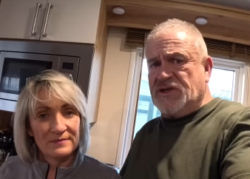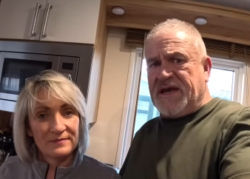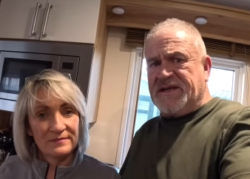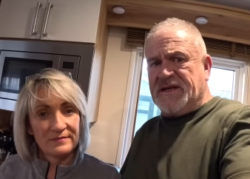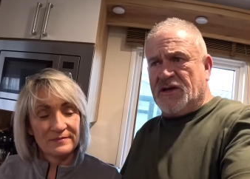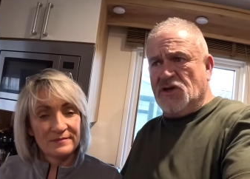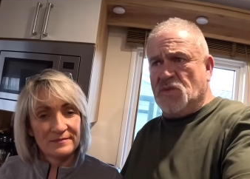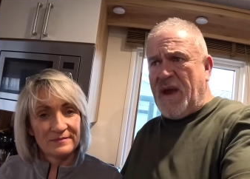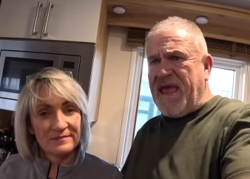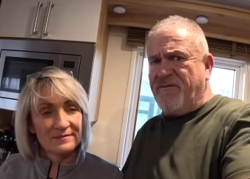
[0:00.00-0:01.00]
Speaker 1: yet, because
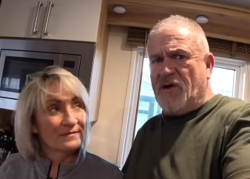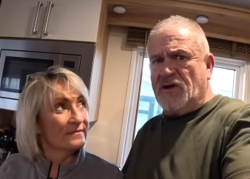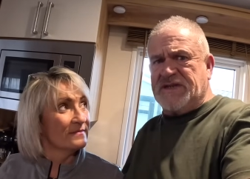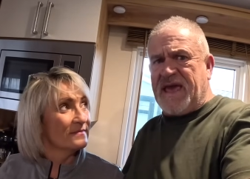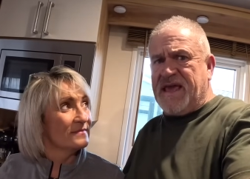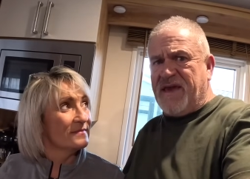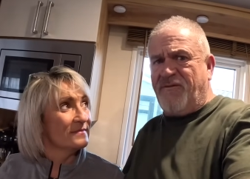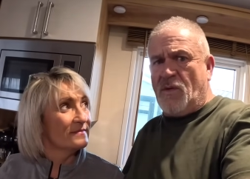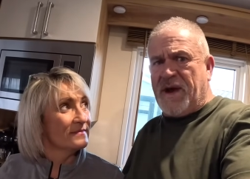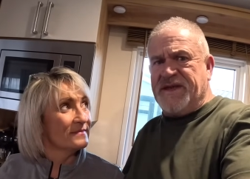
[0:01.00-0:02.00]
we have got a
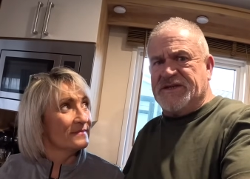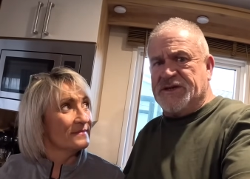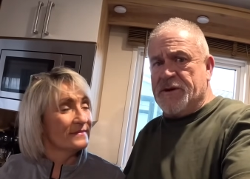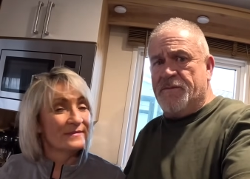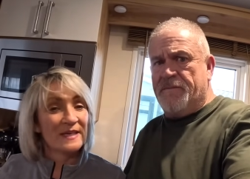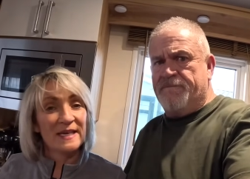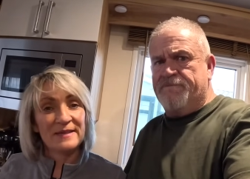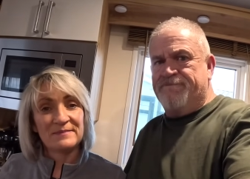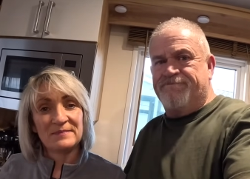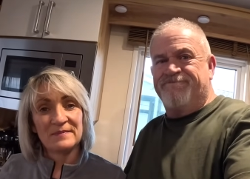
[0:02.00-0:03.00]
giveaway to do.
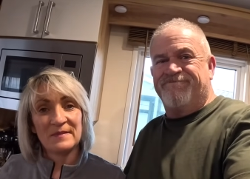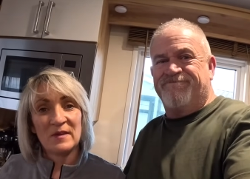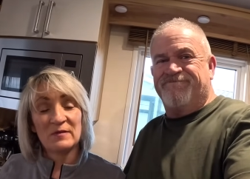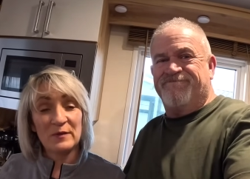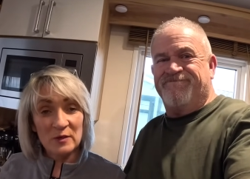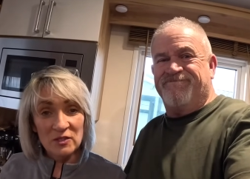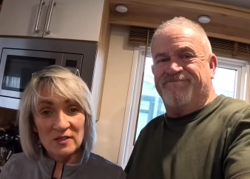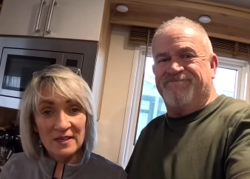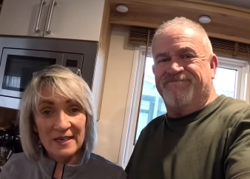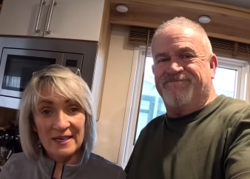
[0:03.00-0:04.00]
Speaker 2: Yeah.
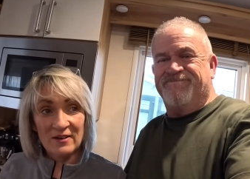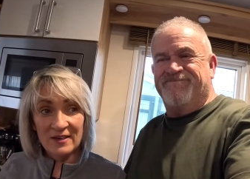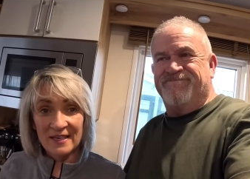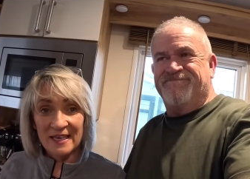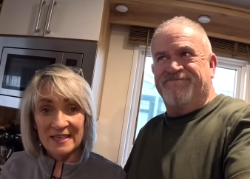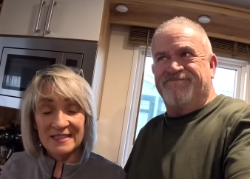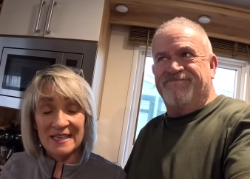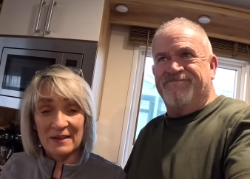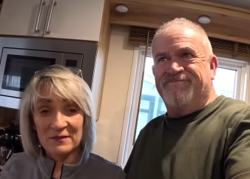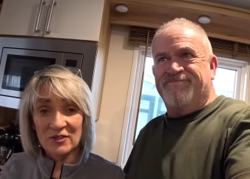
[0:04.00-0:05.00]
Unfortunately, you're not going to get it
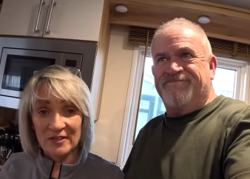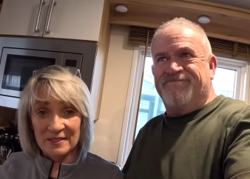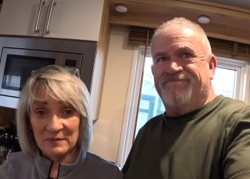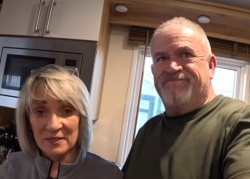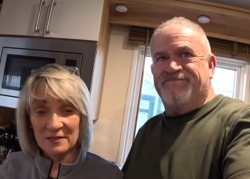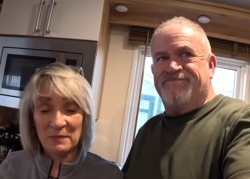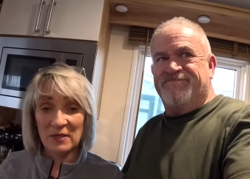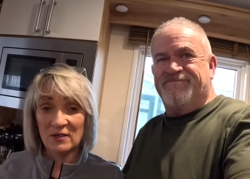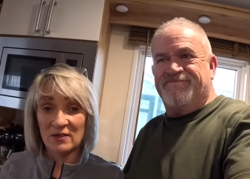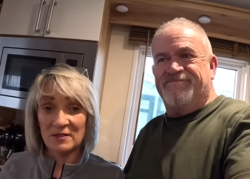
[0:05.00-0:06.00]
till after Christmas,
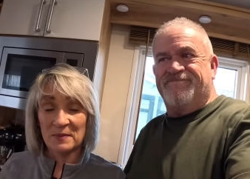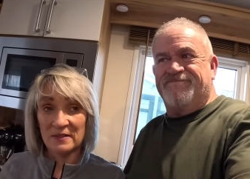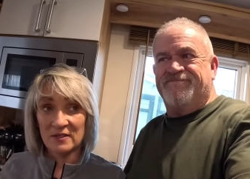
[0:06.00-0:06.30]
because by the